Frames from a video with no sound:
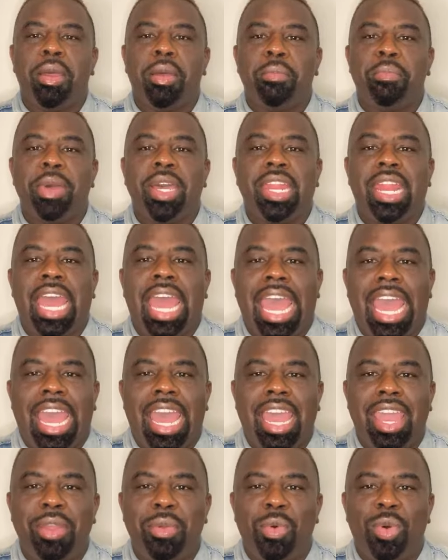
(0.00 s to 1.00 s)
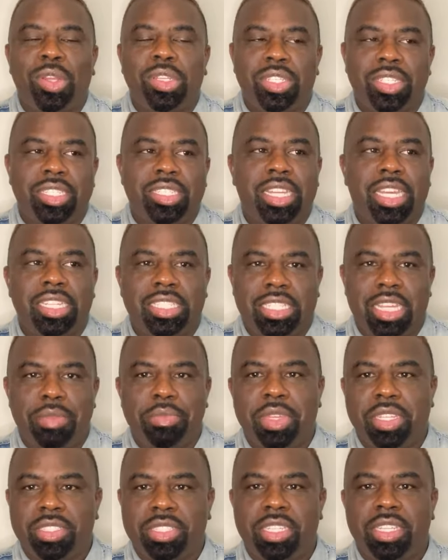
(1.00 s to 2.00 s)
But I want to say
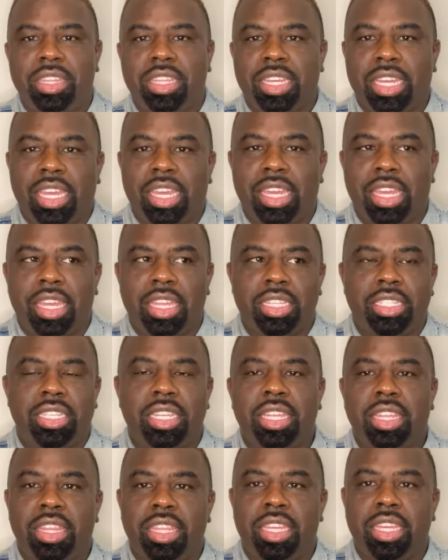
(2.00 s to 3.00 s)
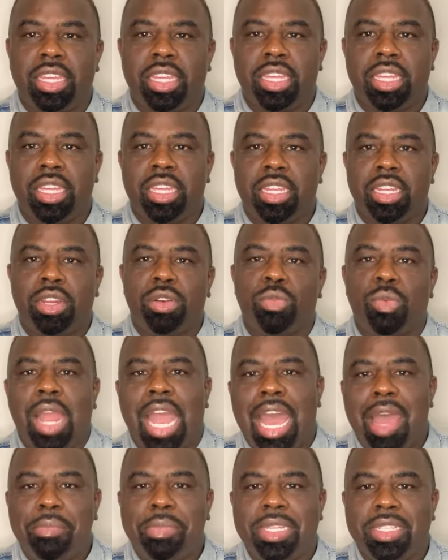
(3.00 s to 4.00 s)
something to the La
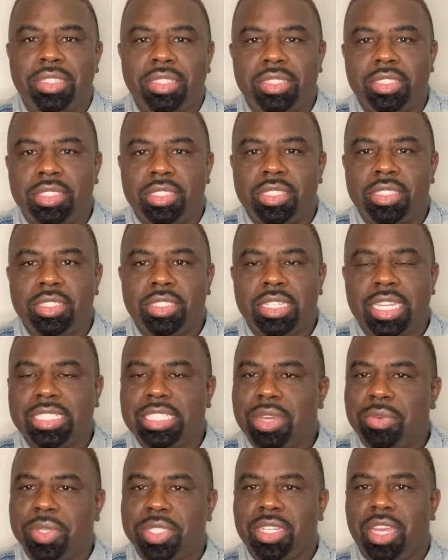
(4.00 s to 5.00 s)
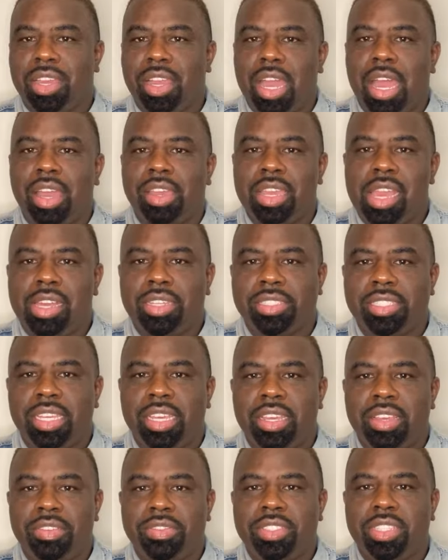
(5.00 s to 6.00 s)
Robins. Is that what y'all call
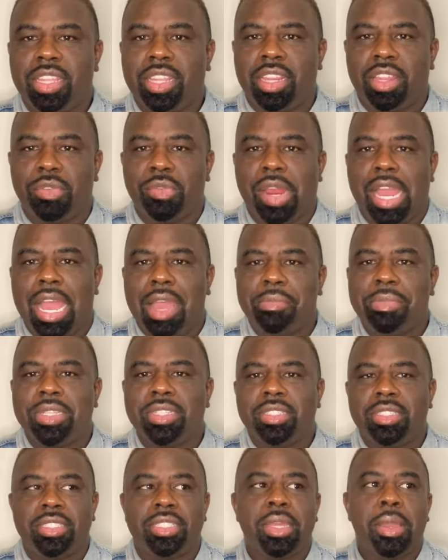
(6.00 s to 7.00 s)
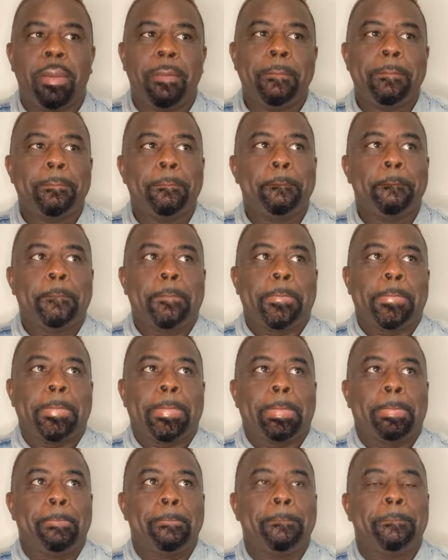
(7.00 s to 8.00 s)
yourselves? The La Robins?
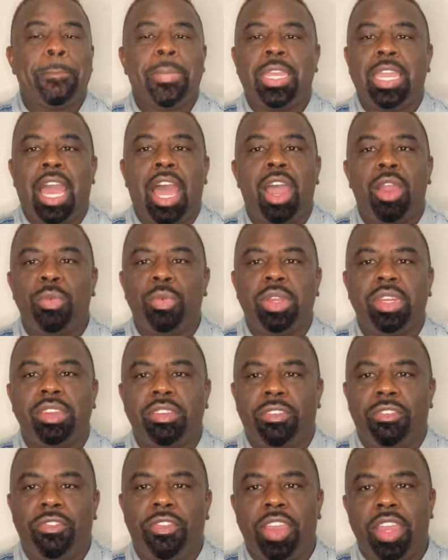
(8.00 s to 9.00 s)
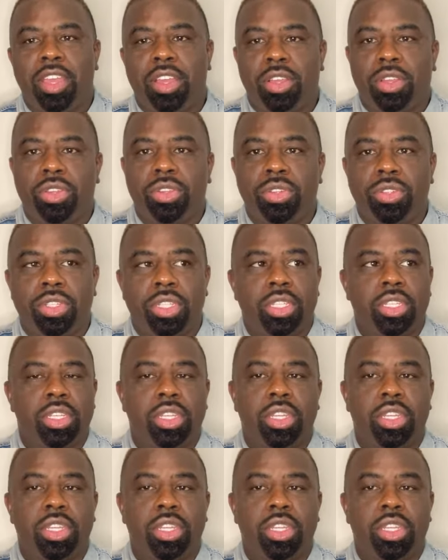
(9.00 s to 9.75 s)
Y'all really failed